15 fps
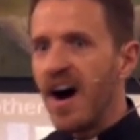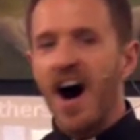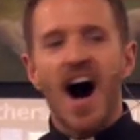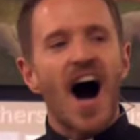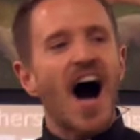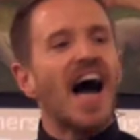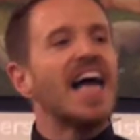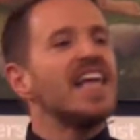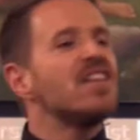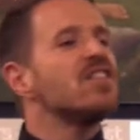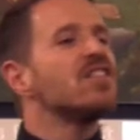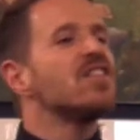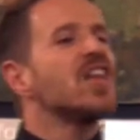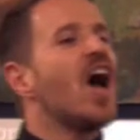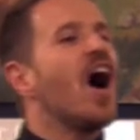I
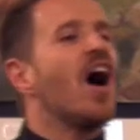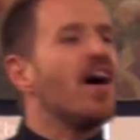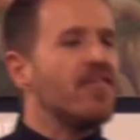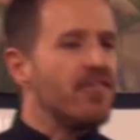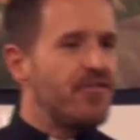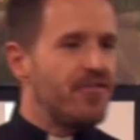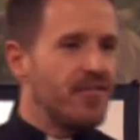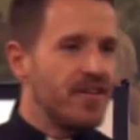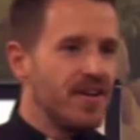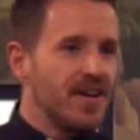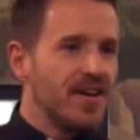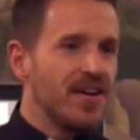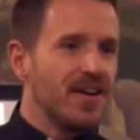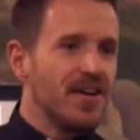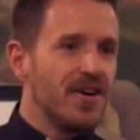love
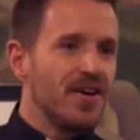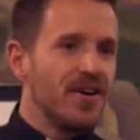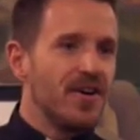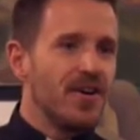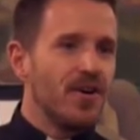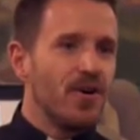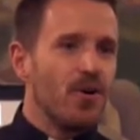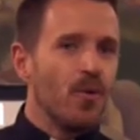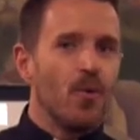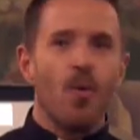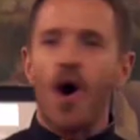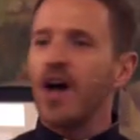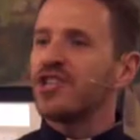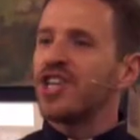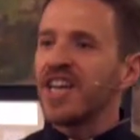
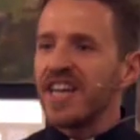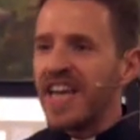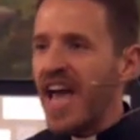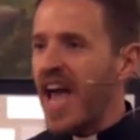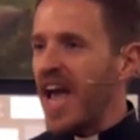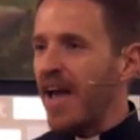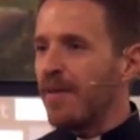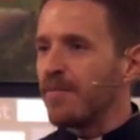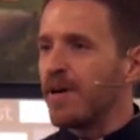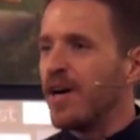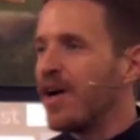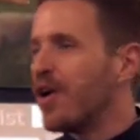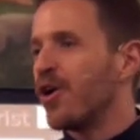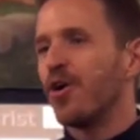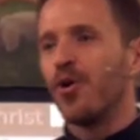watching a game,
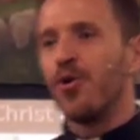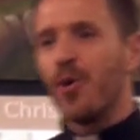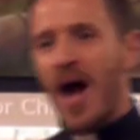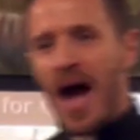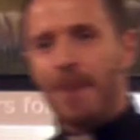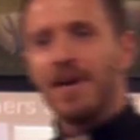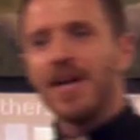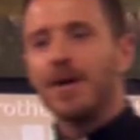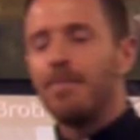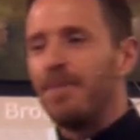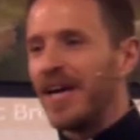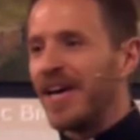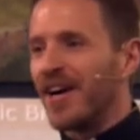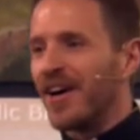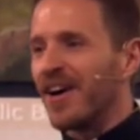grabbing a
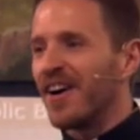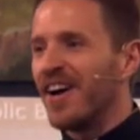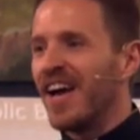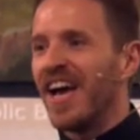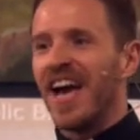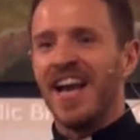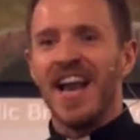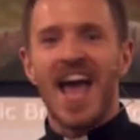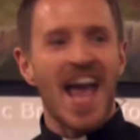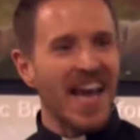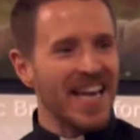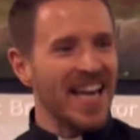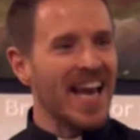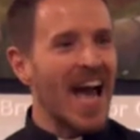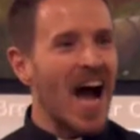beer, and
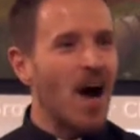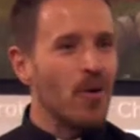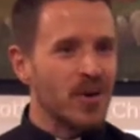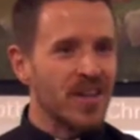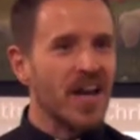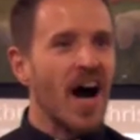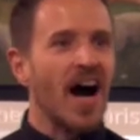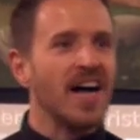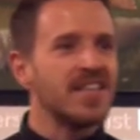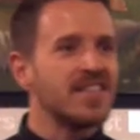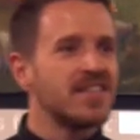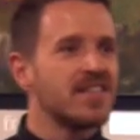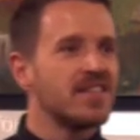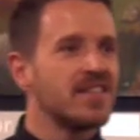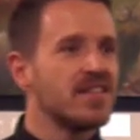hanging out with guys.